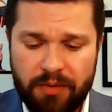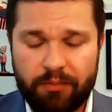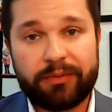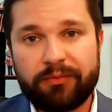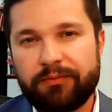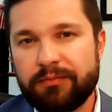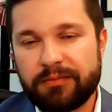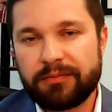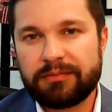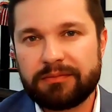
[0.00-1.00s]
But
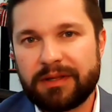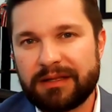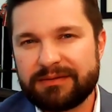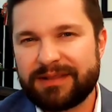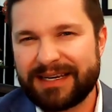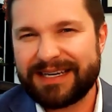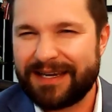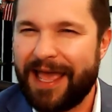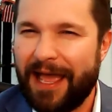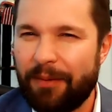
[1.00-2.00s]
that
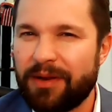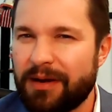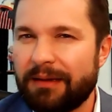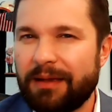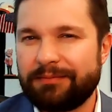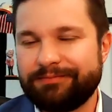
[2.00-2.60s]
needed to happen.